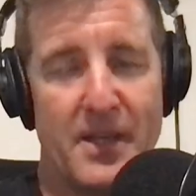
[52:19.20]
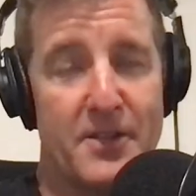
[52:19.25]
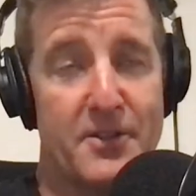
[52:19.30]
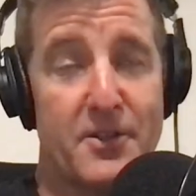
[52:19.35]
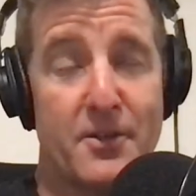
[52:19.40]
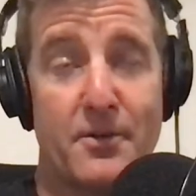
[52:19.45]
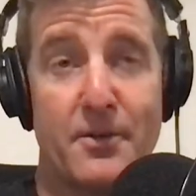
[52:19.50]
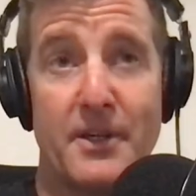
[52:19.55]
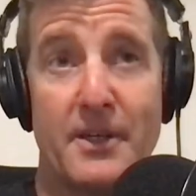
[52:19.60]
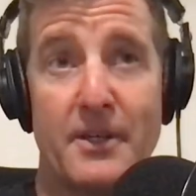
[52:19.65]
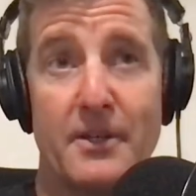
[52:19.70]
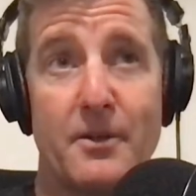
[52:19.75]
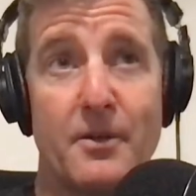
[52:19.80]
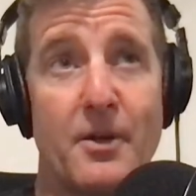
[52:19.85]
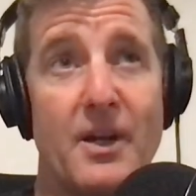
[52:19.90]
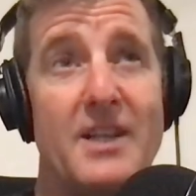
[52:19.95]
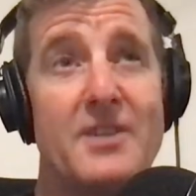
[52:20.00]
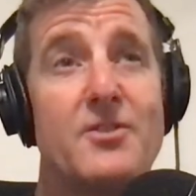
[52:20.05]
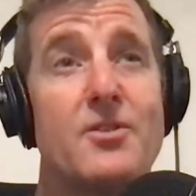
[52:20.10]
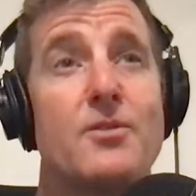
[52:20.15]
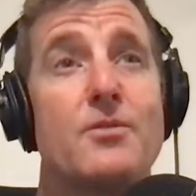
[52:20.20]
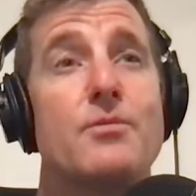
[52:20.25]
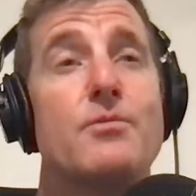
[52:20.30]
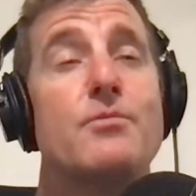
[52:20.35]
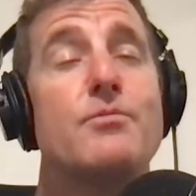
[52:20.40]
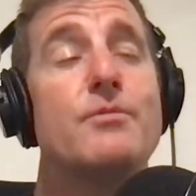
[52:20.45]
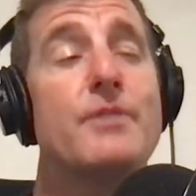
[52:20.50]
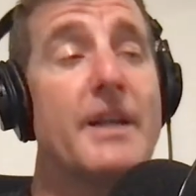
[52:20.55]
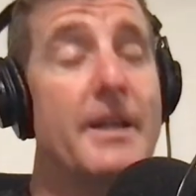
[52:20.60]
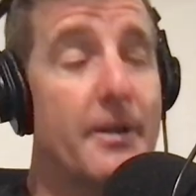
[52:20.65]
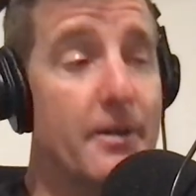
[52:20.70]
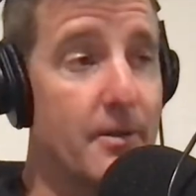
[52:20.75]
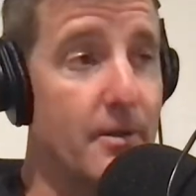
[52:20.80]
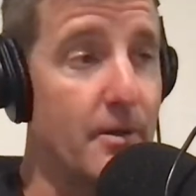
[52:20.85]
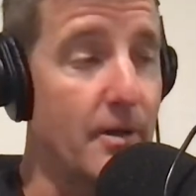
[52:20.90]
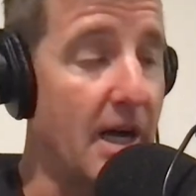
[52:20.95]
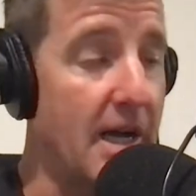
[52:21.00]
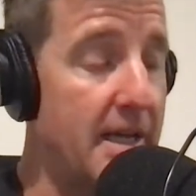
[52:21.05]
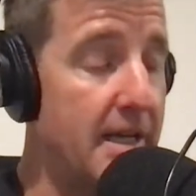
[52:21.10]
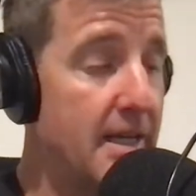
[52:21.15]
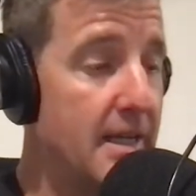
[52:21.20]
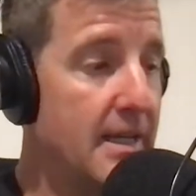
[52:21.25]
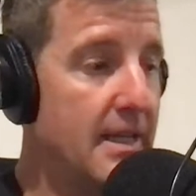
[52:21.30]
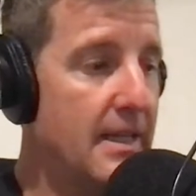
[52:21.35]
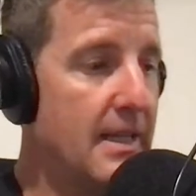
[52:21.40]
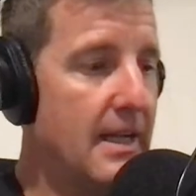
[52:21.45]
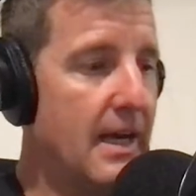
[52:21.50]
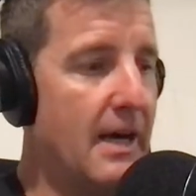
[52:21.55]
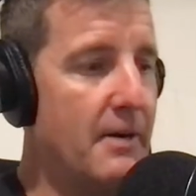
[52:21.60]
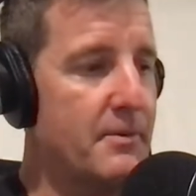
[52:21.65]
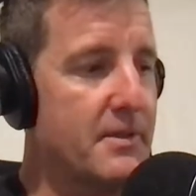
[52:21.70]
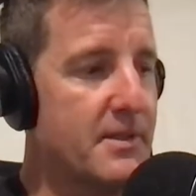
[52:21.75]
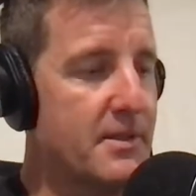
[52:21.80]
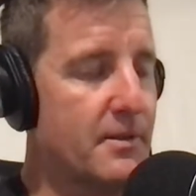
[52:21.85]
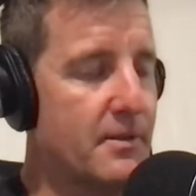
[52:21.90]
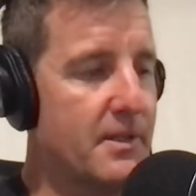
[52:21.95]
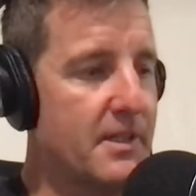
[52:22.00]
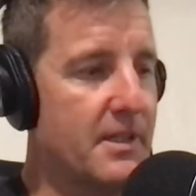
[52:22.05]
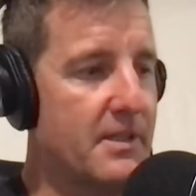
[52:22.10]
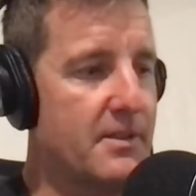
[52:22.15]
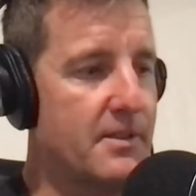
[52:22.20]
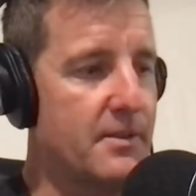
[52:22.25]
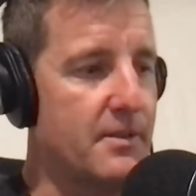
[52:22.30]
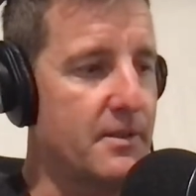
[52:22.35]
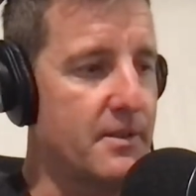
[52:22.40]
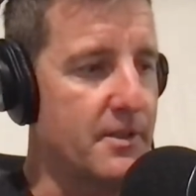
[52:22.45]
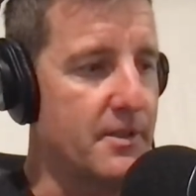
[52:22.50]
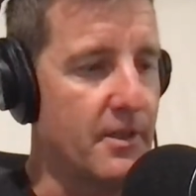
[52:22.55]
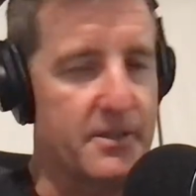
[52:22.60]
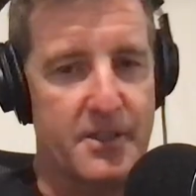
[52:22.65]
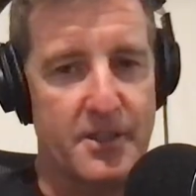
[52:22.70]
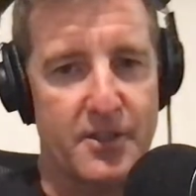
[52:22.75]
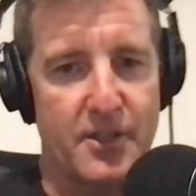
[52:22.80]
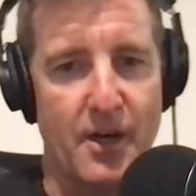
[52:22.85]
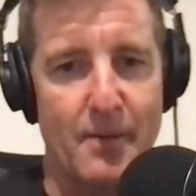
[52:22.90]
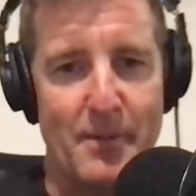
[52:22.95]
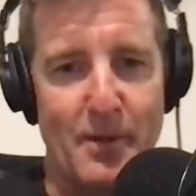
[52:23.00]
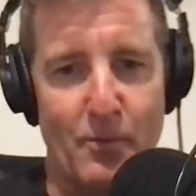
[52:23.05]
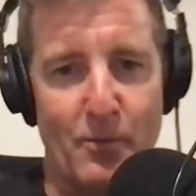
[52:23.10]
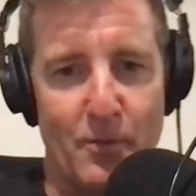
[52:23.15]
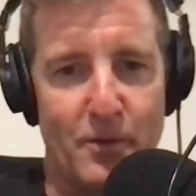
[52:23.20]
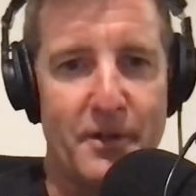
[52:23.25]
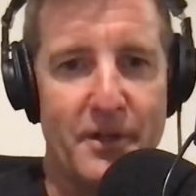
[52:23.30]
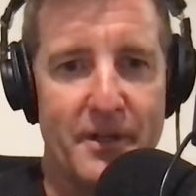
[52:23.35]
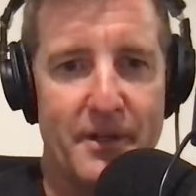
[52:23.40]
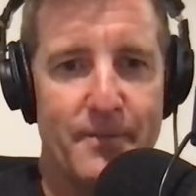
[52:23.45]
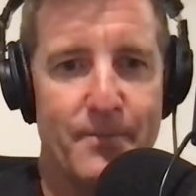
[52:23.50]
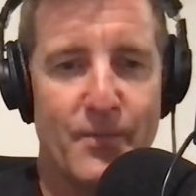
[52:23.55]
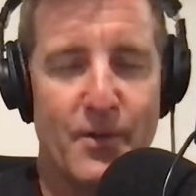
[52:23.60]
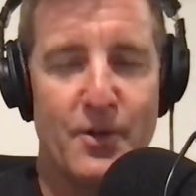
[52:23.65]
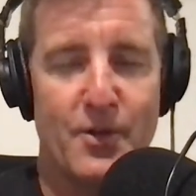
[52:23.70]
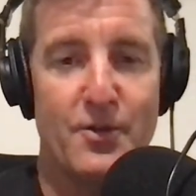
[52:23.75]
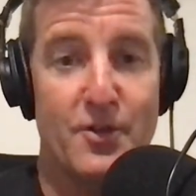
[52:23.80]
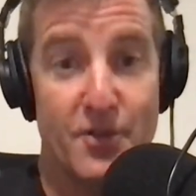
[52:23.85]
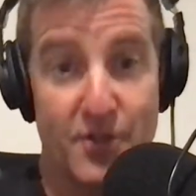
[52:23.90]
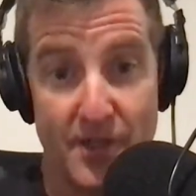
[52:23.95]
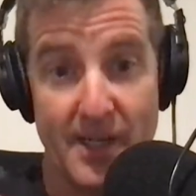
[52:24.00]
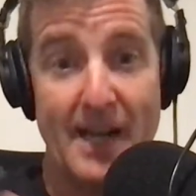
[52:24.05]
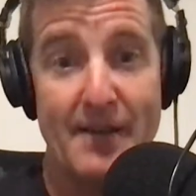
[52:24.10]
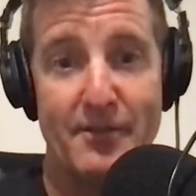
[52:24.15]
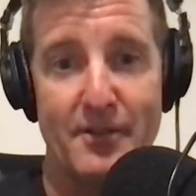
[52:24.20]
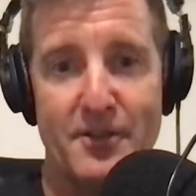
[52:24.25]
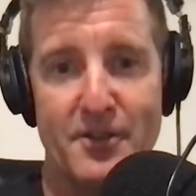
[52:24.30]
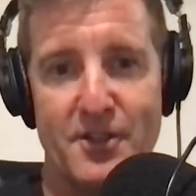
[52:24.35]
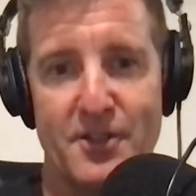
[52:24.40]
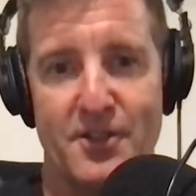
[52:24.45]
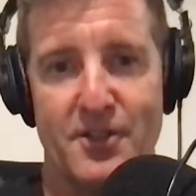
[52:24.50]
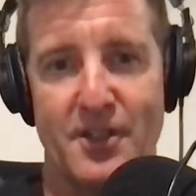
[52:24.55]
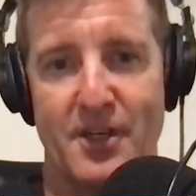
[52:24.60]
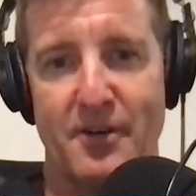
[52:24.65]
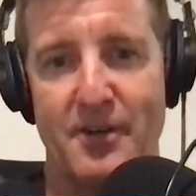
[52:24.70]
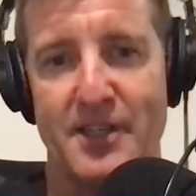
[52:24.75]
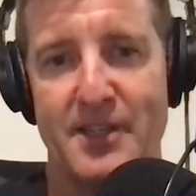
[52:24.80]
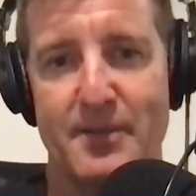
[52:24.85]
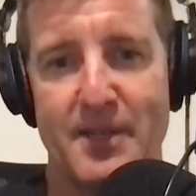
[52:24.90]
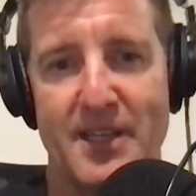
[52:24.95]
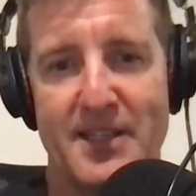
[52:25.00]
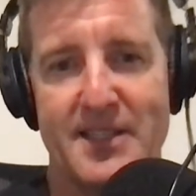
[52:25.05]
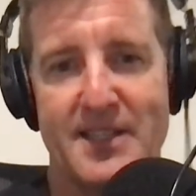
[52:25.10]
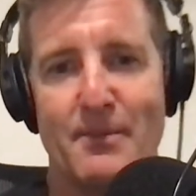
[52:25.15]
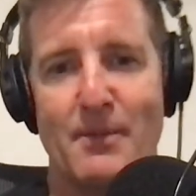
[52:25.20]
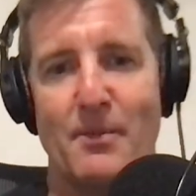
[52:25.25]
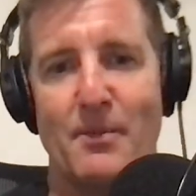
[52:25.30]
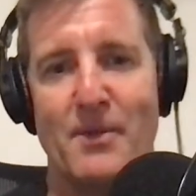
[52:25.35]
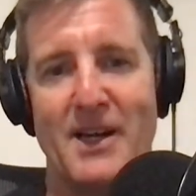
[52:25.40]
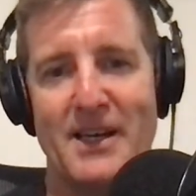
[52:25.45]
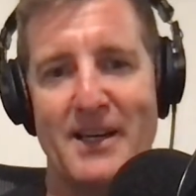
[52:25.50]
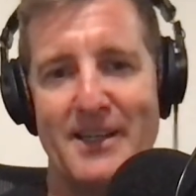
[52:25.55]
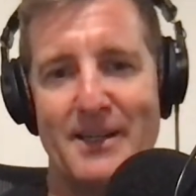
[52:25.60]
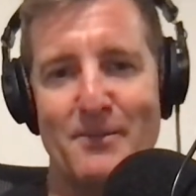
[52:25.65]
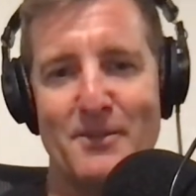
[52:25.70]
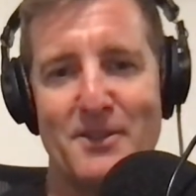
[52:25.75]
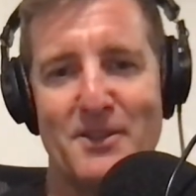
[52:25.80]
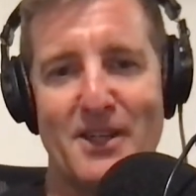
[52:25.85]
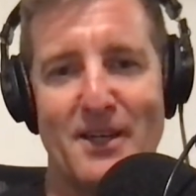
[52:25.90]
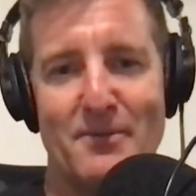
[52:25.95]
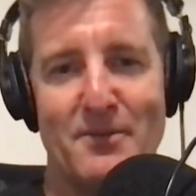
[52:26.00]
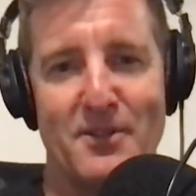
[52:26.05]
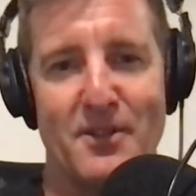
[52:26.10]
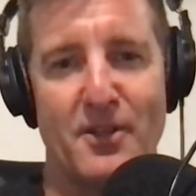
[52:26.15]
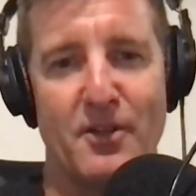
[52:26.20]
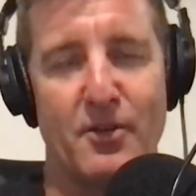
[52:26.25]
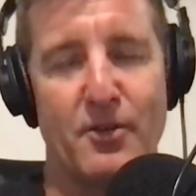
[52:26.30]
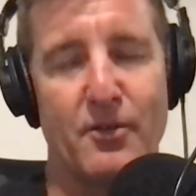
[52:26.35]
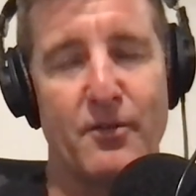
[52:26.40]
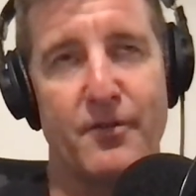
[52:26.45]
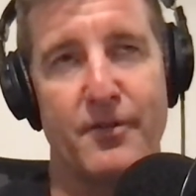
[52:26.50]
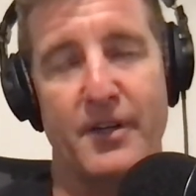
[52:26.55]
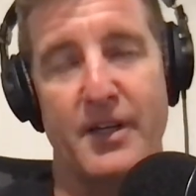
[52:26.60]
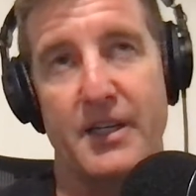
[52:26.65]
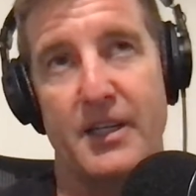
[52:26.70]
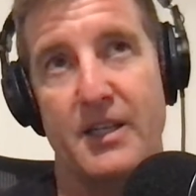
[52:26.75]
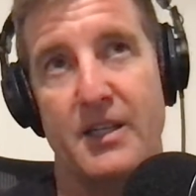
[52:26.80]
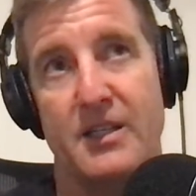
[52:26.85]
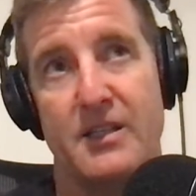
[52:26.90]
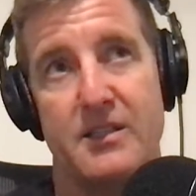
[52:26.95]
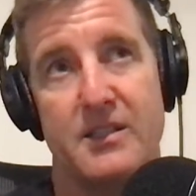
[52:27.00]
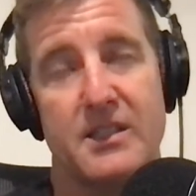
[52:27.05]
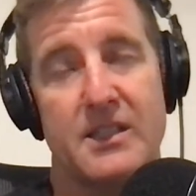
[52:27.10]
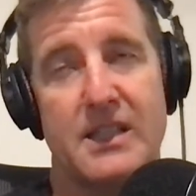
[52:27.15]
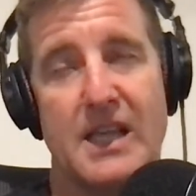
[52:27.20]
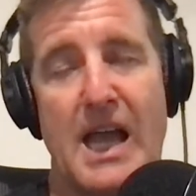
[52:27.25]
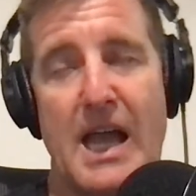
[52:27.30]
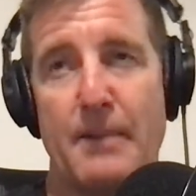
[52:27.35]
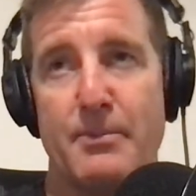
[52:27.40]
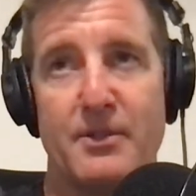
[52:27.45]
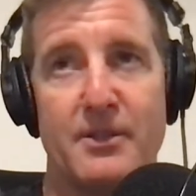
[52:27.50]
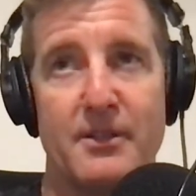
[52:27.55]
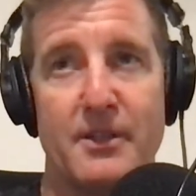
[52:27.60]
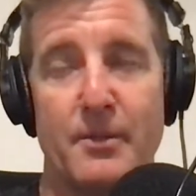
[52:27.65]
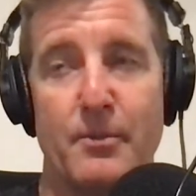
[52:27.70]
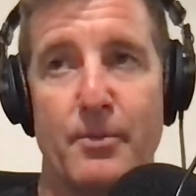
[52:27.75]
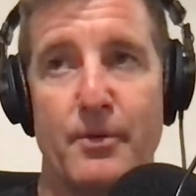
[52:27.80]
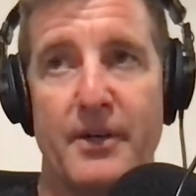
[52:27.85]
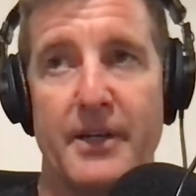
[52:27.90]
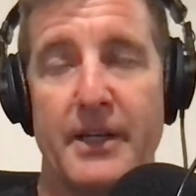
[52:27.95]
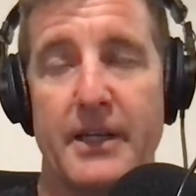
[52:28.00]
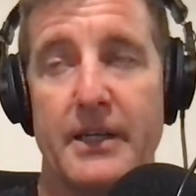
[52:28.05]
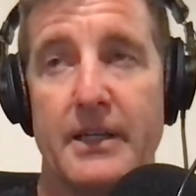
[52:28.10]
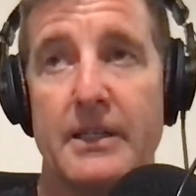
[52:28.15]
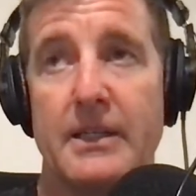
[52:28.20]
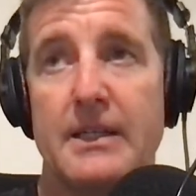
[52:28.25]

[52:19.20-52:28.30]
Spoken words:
It's critical. It's critical. I was talking to Dr. Tommy Wood, who you should have on your show. He's come on mine a number of times, and he's a good friend, and he's just absolutely brilliant.